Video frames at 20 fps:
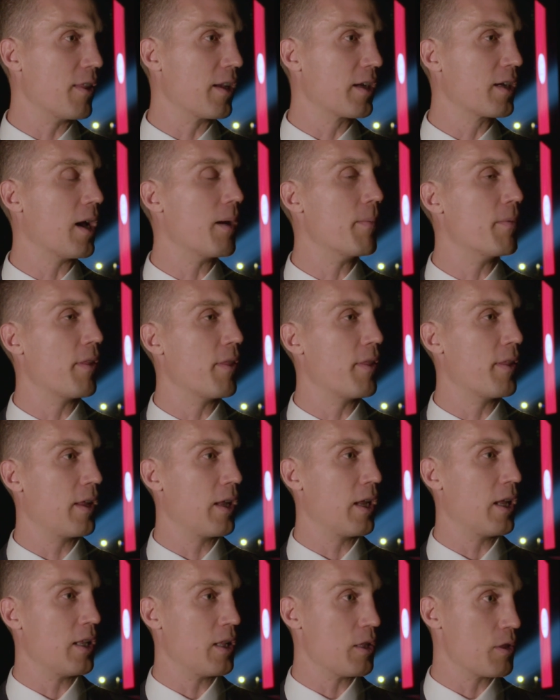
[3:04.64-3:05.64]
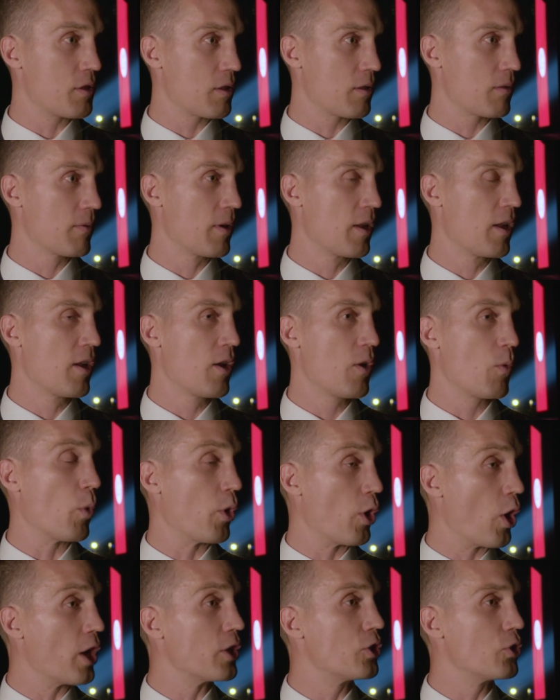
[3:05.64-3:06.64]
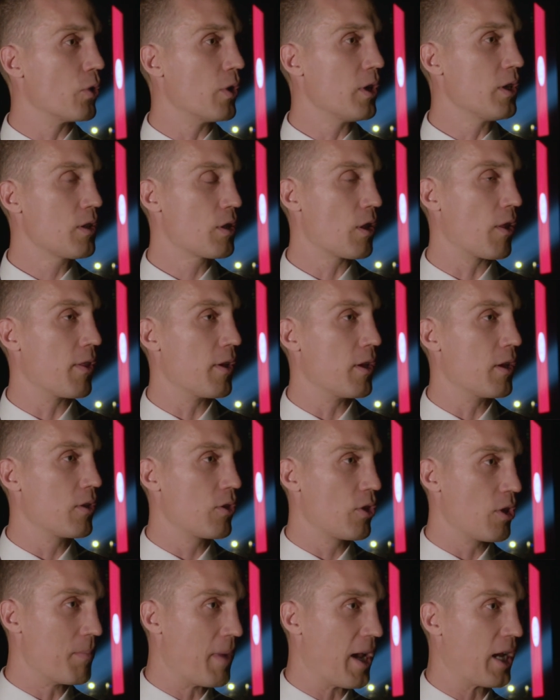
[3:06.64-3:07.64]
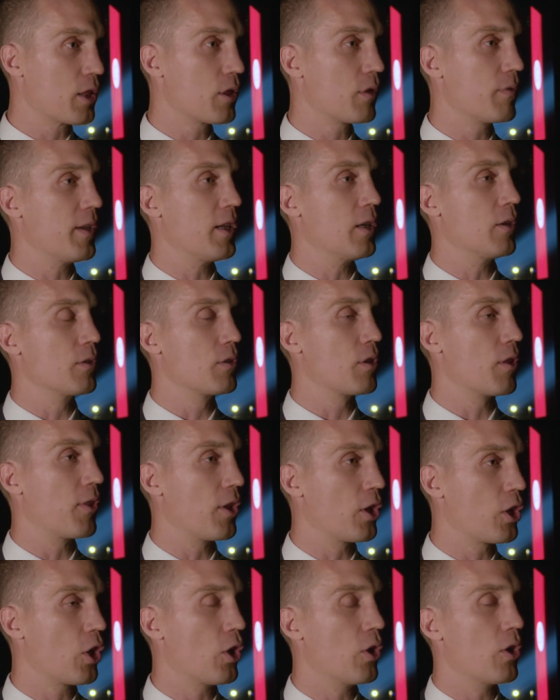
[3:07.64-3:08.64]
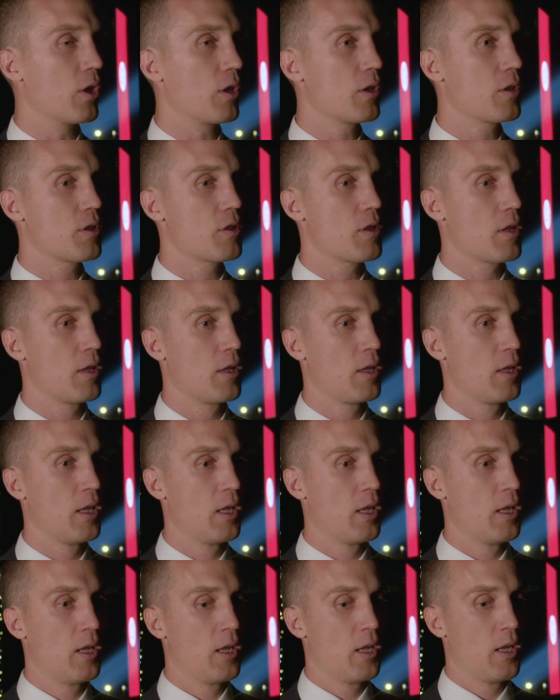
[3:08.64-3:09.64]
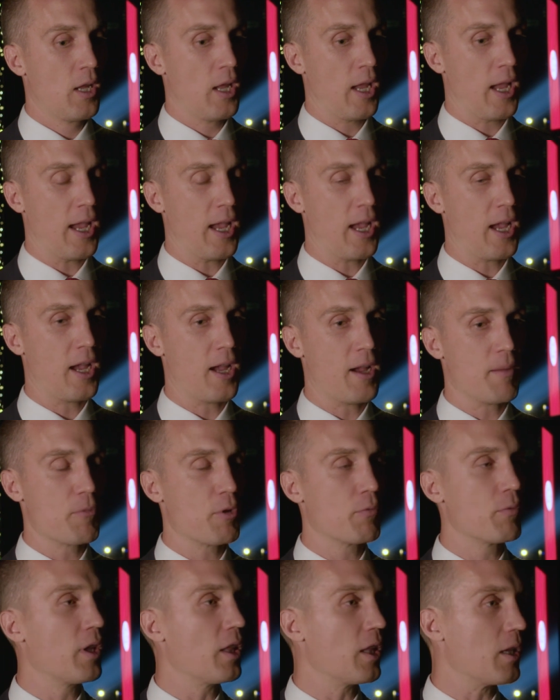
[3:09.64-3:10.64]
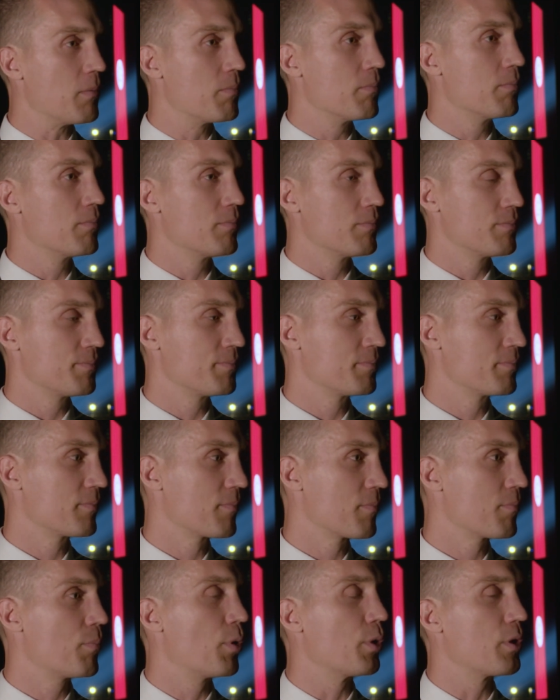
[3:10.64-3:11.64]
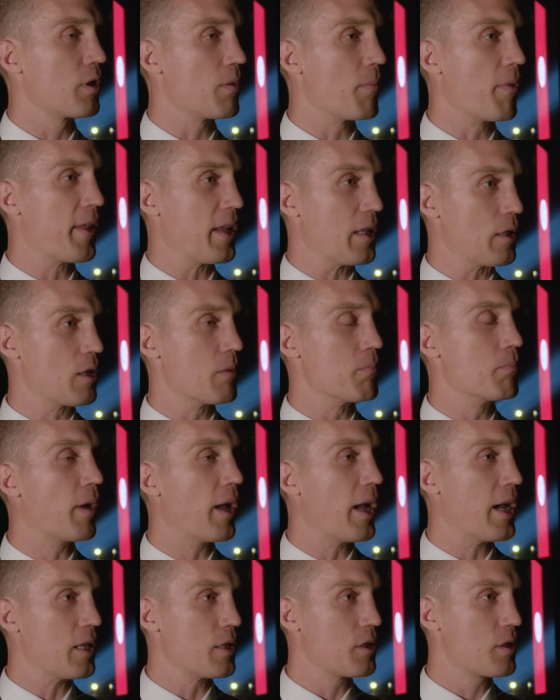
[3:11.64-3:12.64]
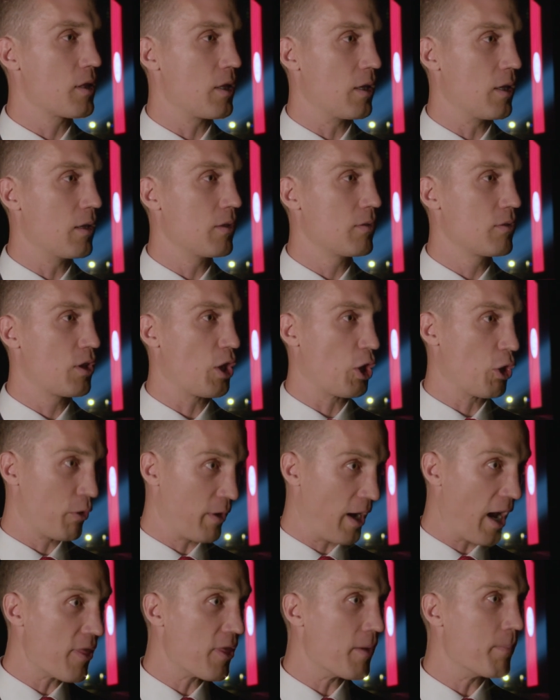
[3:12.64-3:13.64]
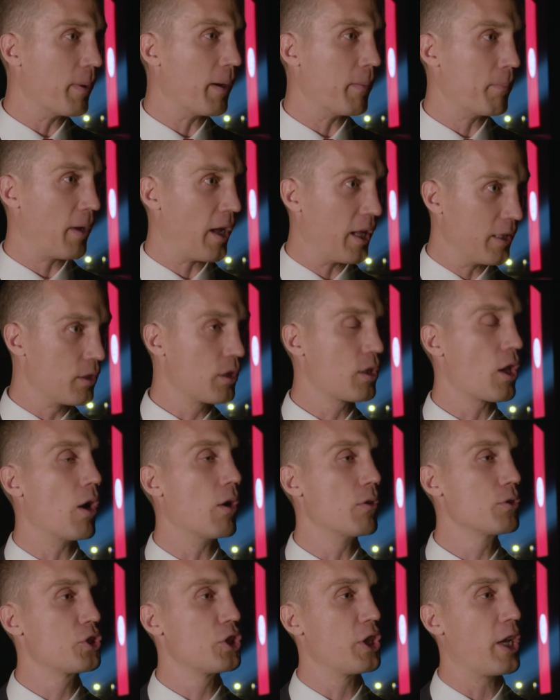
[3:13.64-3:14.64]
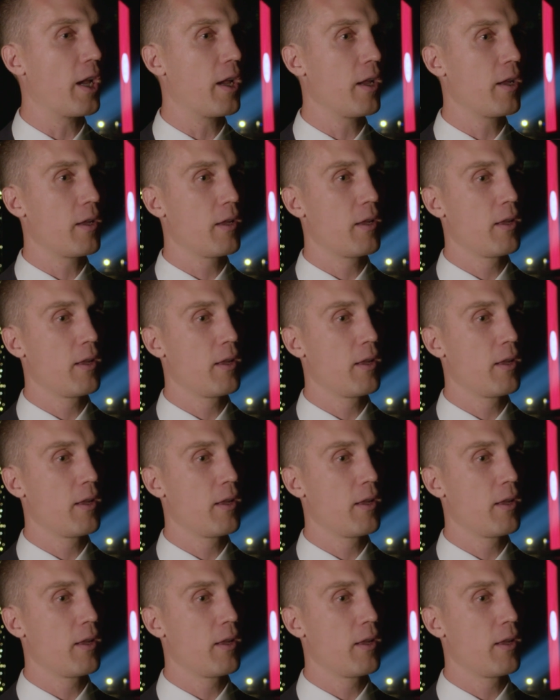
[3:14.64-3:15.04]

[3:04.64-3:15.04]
the club that it is when I joined, so the Maxfields and the Kirks, that really put some things in place to create the Bloods culture.